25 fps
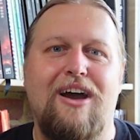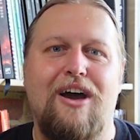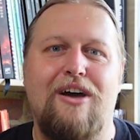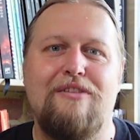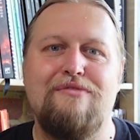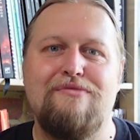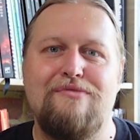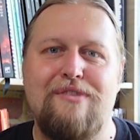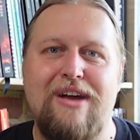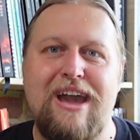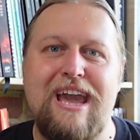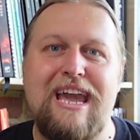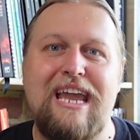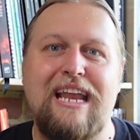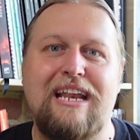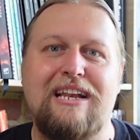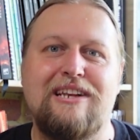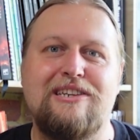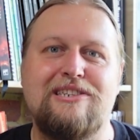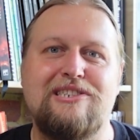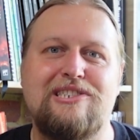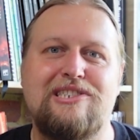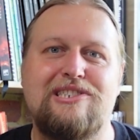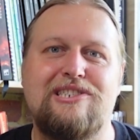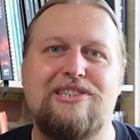
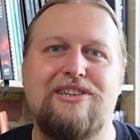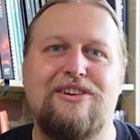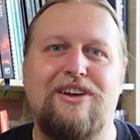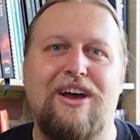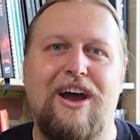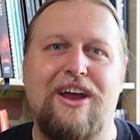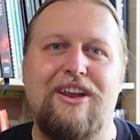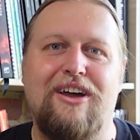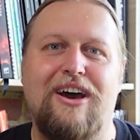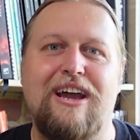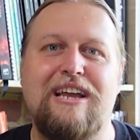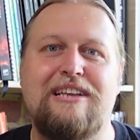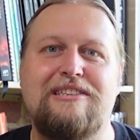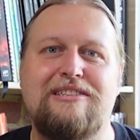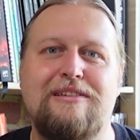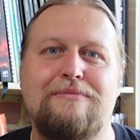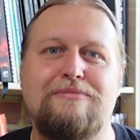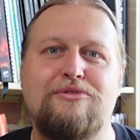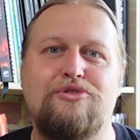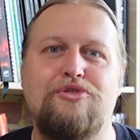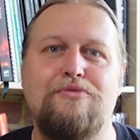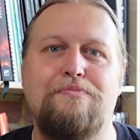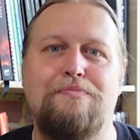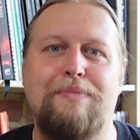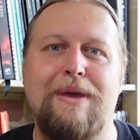arranged an
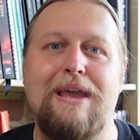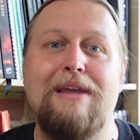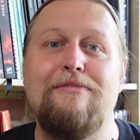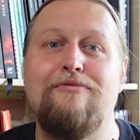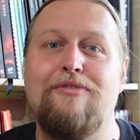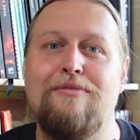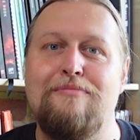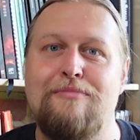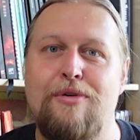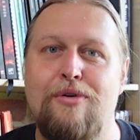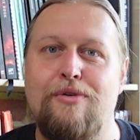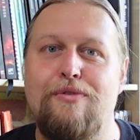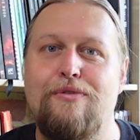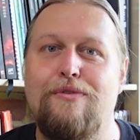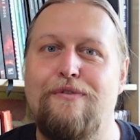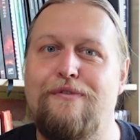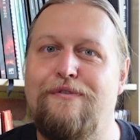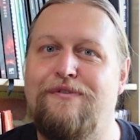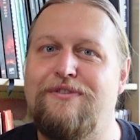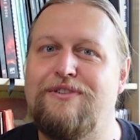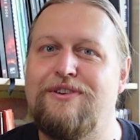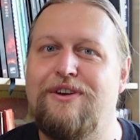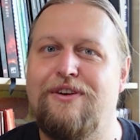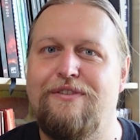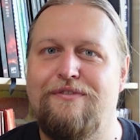item to be
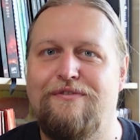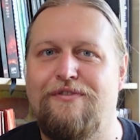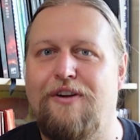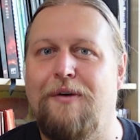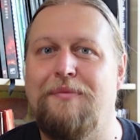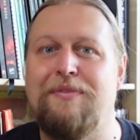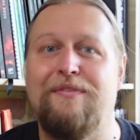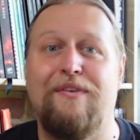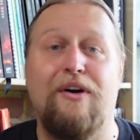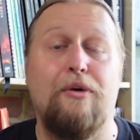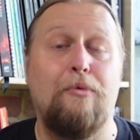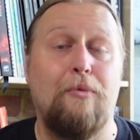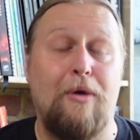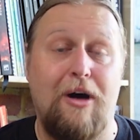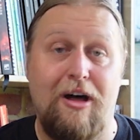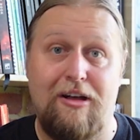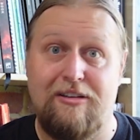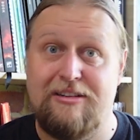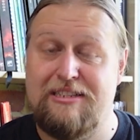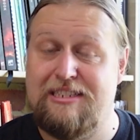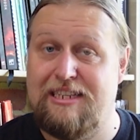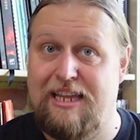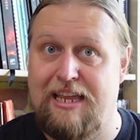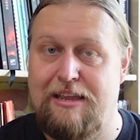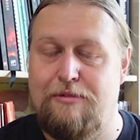removed from the vault
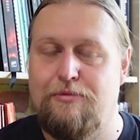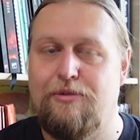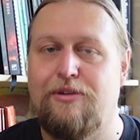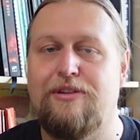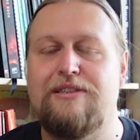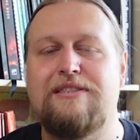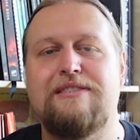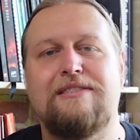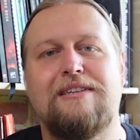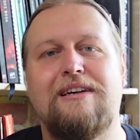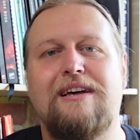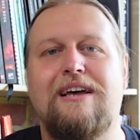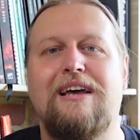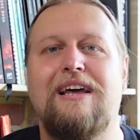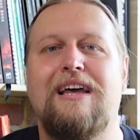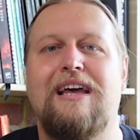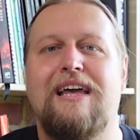whilst he was